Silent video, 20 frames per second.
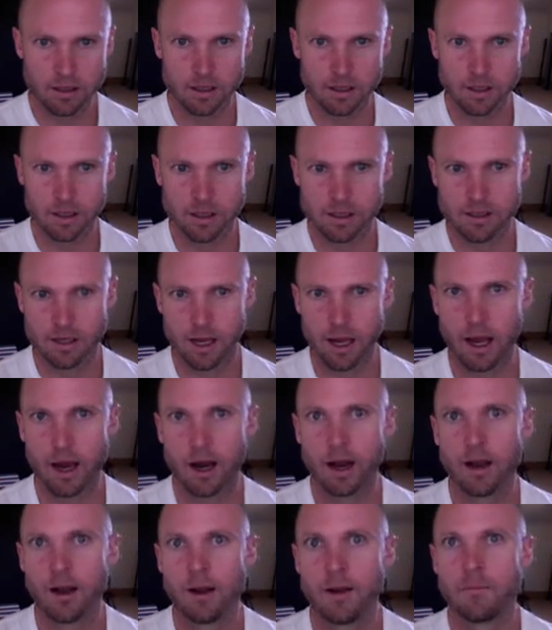is that
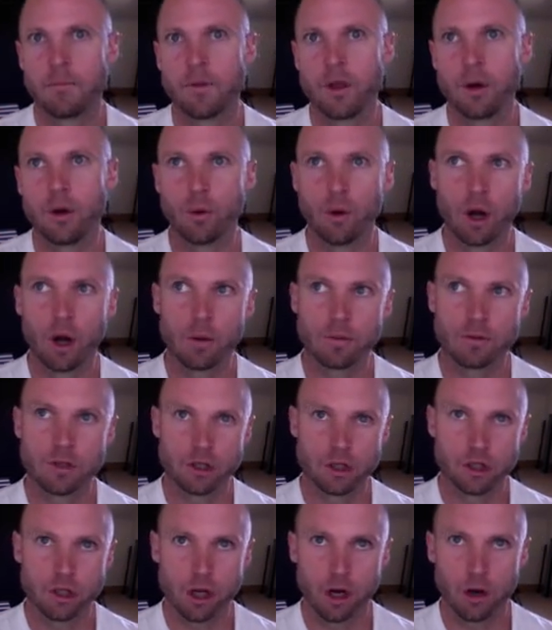it will help to
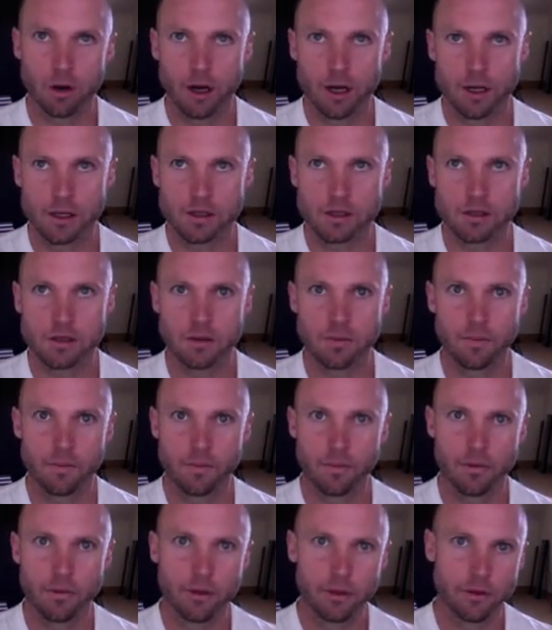show us
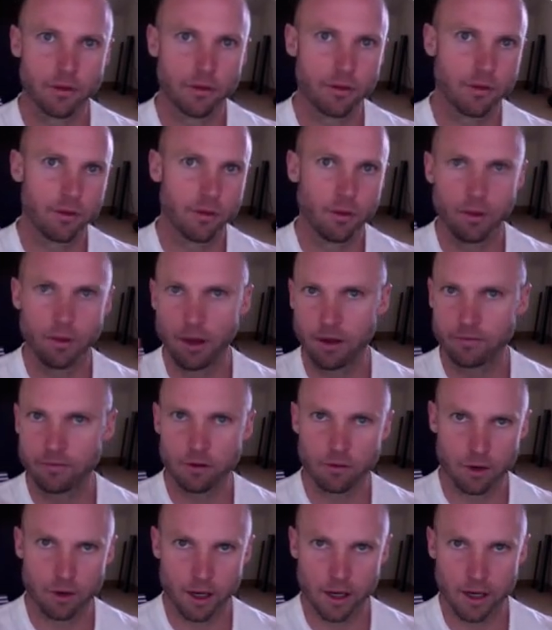the left
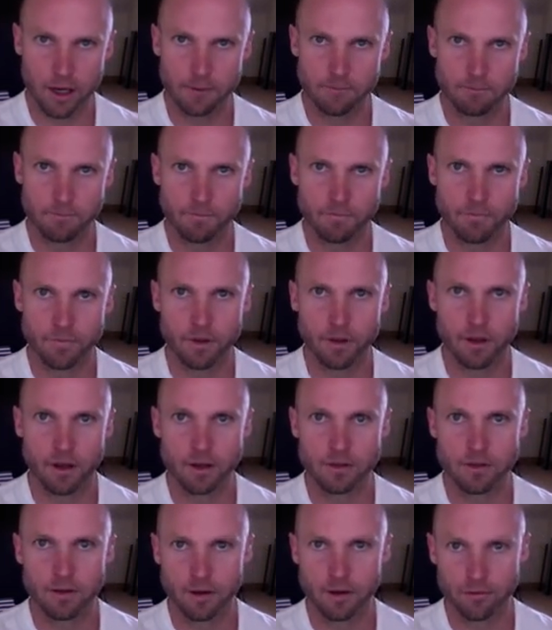to right uh,
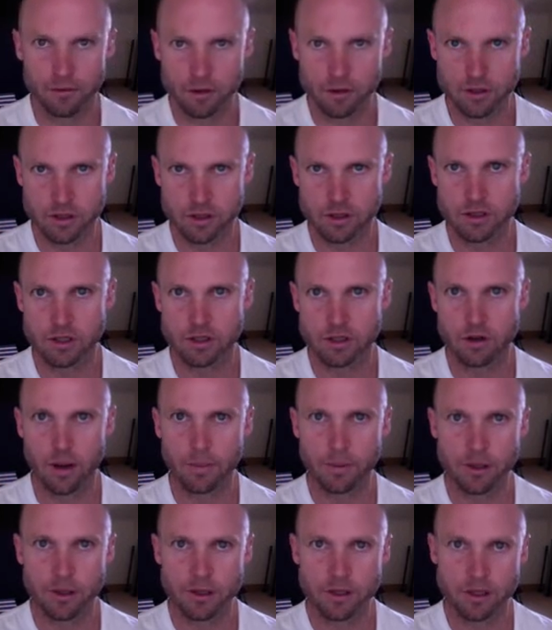differences,
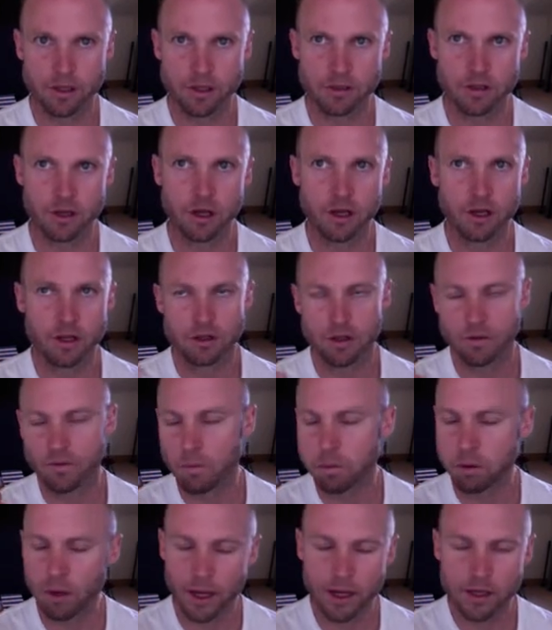discrepancies. So if a
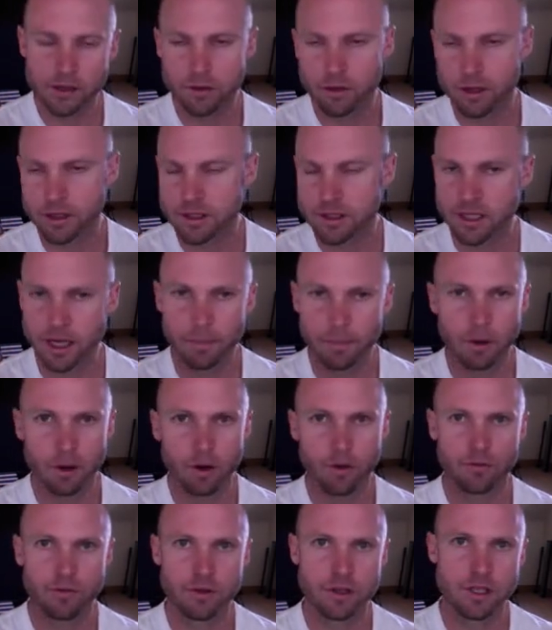player is always stepping
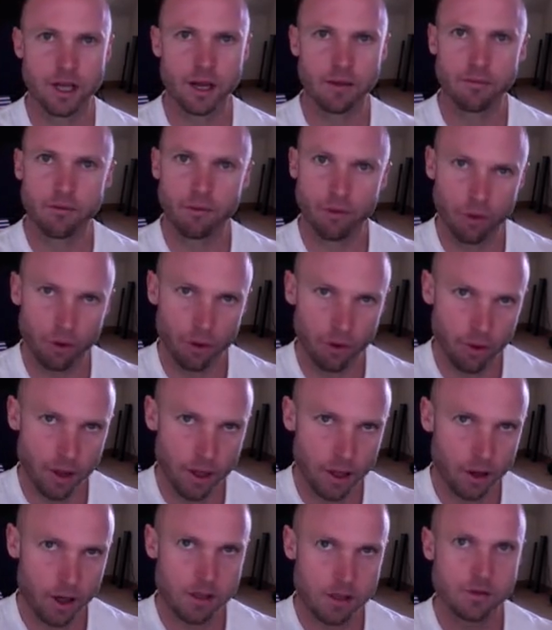off the same foot, or they
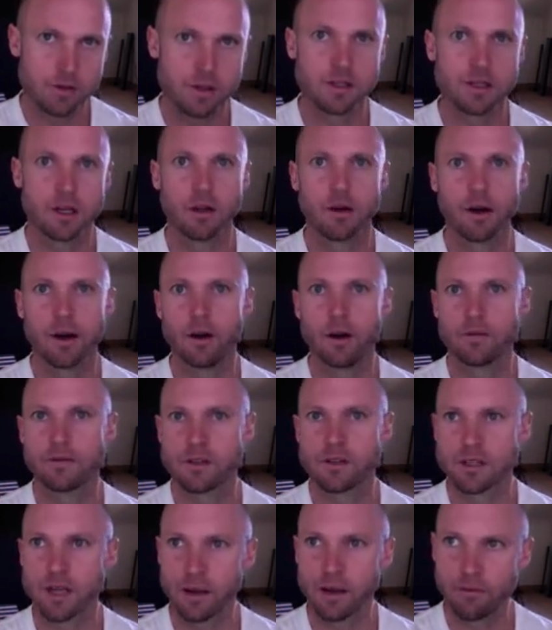like to accelerate off
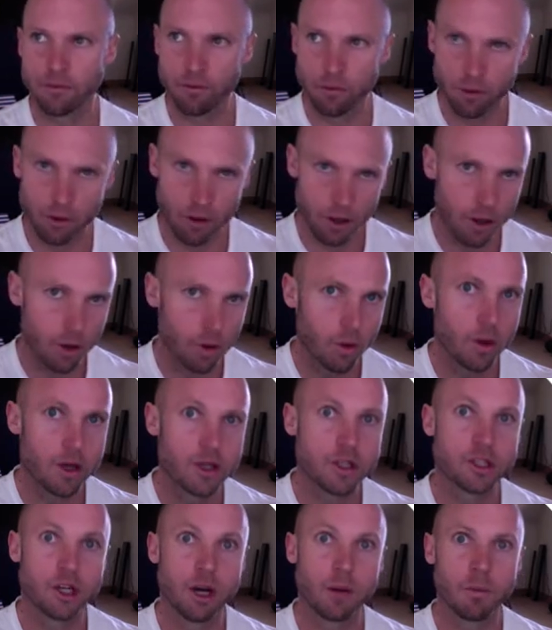the same foot, or they
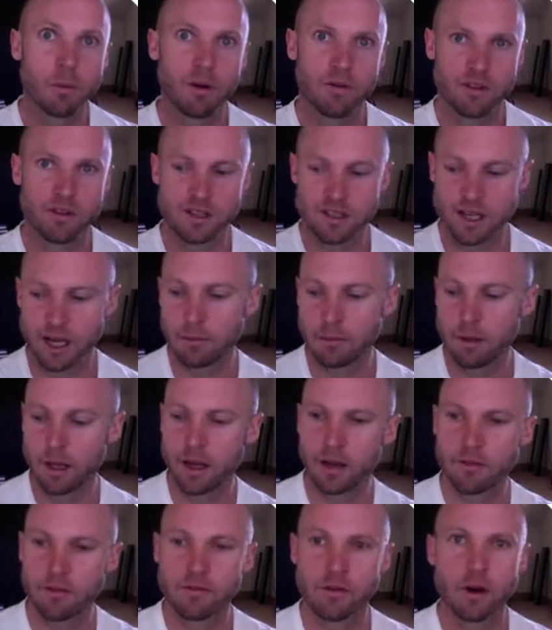always jump off the same
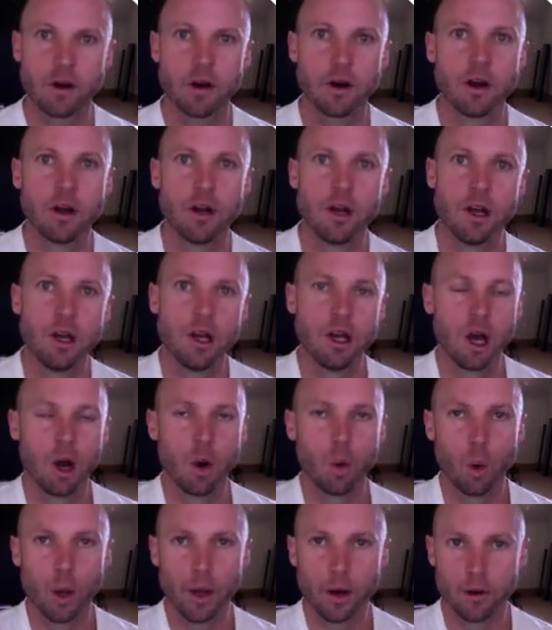leg if they're a
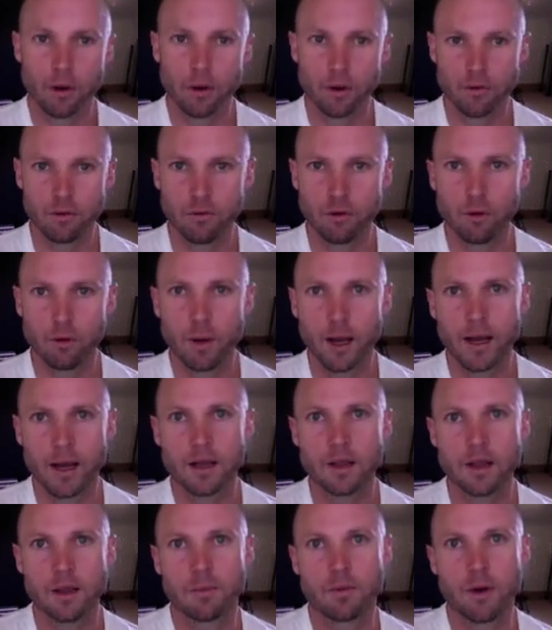winger or a fullback
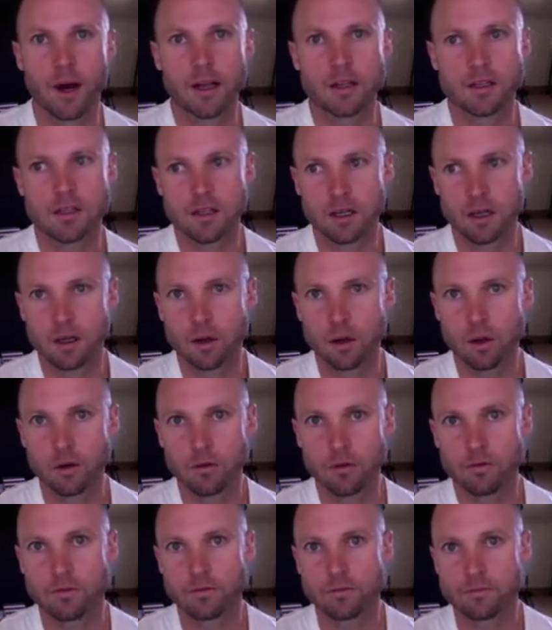and they're practicing a lot
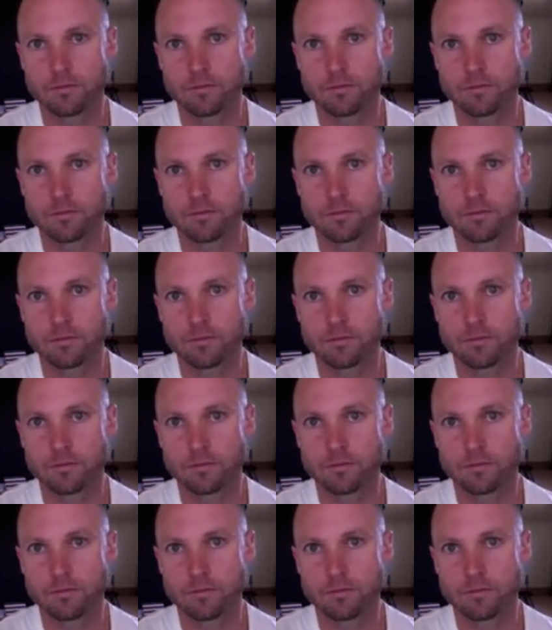of